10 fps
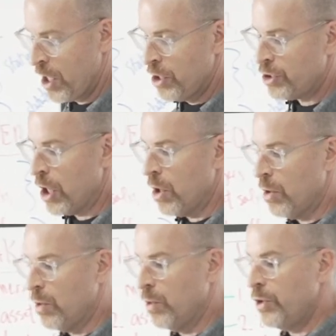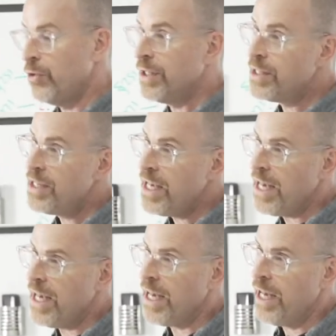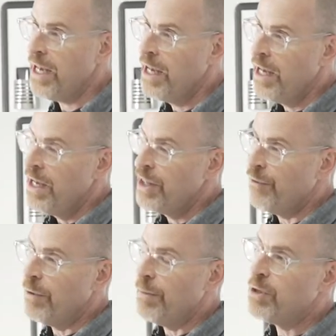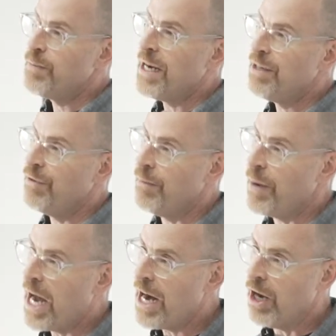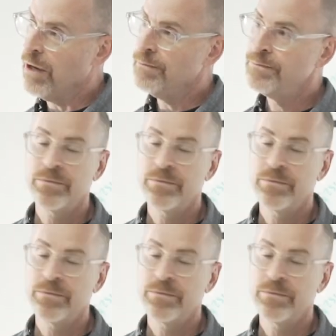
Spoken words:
So you can see that from the perspective of the buyer,